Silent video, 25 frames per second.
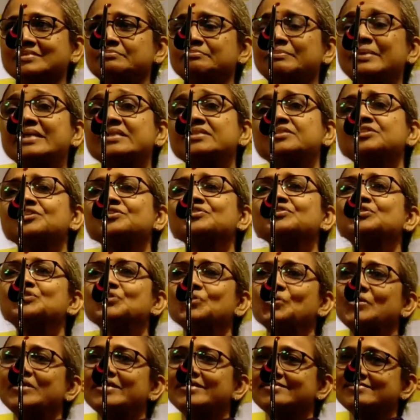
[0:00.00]
picture
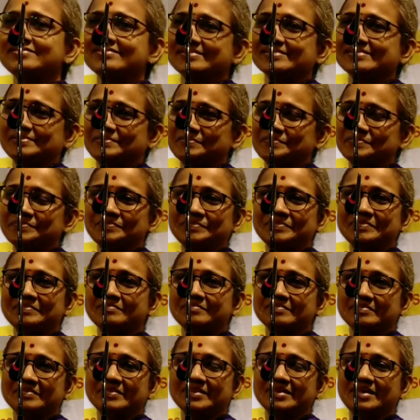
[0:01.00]
stories
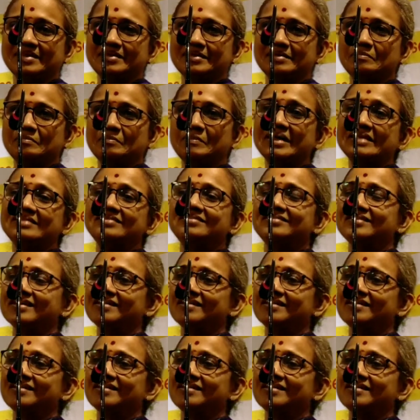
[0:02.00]
month